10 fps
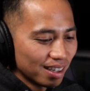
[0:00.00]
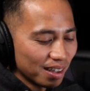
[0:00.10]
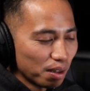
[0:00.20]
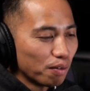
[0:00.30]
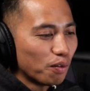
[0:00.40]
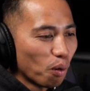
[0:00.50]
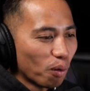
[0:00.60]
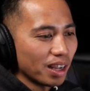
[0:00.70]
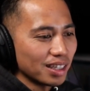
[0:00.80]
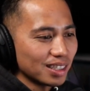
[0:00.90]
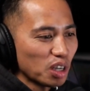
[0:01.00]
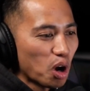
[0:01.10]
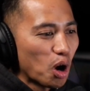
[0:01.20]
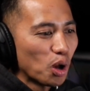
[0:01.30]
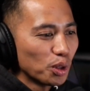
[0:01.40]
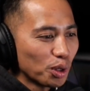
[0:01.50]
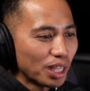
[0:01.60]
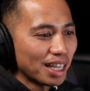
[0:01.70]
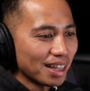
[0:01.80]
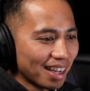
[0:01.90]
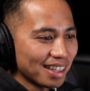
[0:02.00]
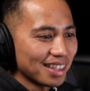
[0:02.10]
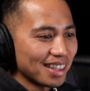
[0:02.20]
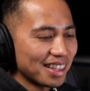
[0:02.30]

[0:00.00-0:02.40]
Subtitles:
the fore ends all looking like the